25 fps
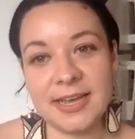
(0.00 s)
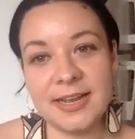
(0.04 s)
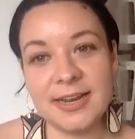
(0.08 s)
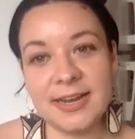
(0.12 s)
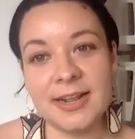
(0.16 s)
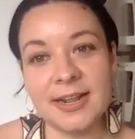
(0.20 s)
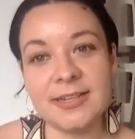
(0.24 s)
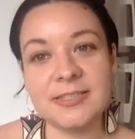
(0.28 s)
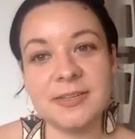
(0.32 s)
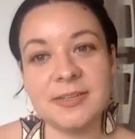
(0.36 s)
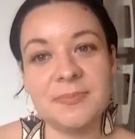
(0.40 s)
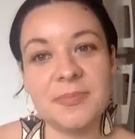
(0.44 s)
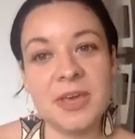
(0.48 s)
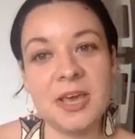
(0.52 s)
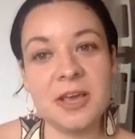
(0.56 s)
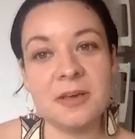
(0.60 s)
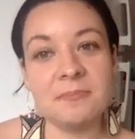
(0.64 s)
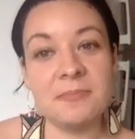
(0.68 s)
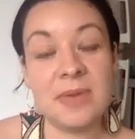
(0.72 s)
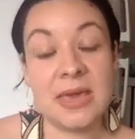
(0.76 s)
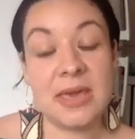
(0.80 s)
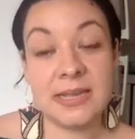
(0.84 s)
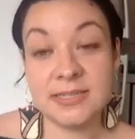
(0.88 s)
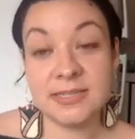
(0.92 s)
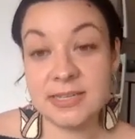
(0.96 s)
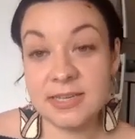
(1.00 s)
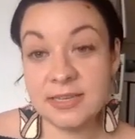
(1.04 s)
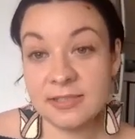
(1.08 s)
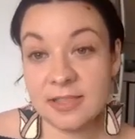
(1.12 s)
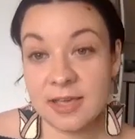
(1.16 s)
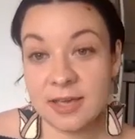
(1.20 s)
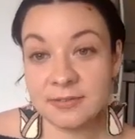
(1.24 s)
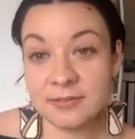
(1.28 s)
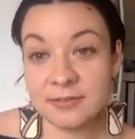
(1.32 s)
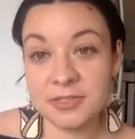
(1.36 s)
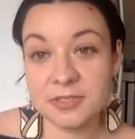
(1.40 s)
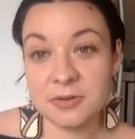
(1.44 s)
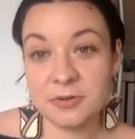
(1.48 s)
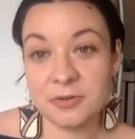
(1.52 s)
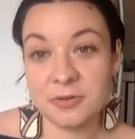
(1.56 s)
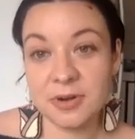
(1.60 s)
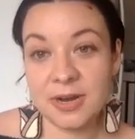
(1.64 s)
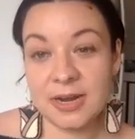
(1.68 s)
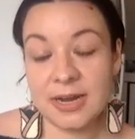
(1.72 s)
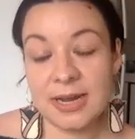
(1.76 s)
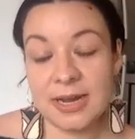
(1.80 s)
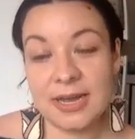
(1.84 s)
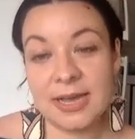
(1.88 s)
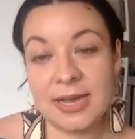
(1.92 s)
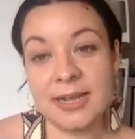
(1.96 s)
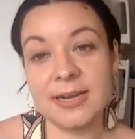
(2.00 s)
and it's a big Métis love story,